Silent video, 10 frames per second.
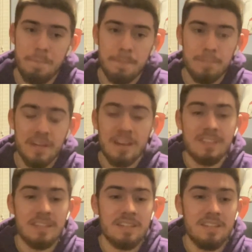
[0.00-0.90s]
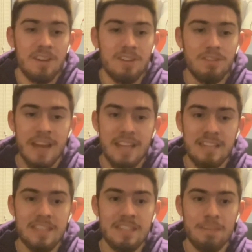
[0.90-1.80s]
because he stuck to that
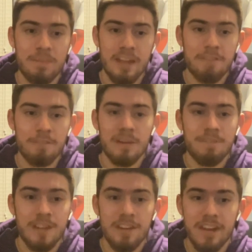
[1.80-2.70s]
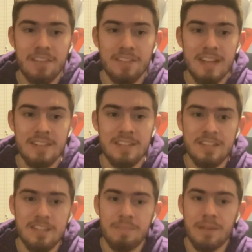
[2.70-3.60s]
system, and everybody figured out that
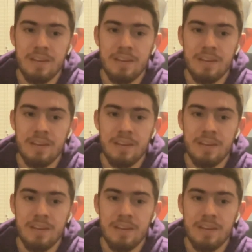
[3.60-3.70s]
system,